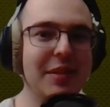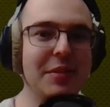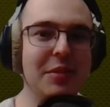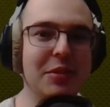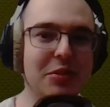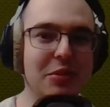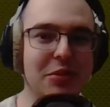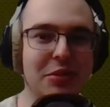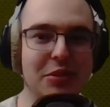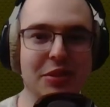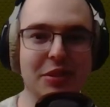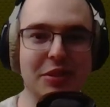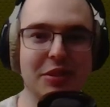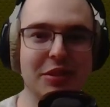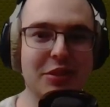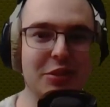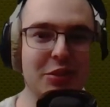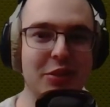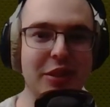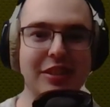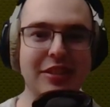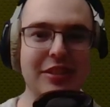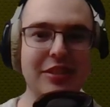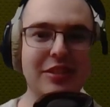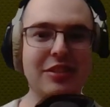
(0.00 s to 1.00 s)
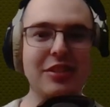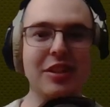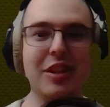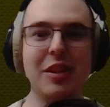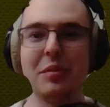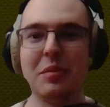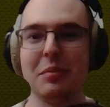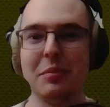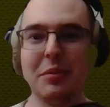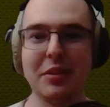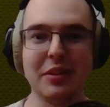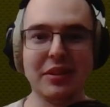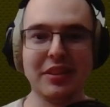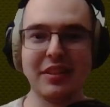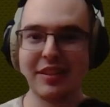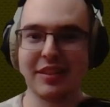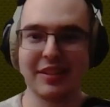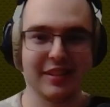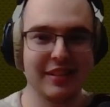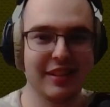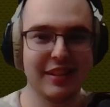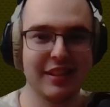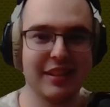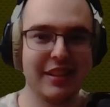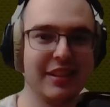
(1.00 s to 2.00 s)
It was just a crazy stomp, but
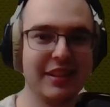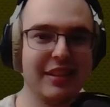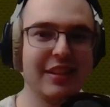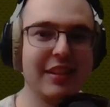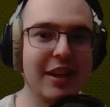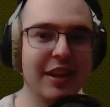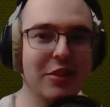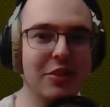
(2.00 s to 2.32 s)
that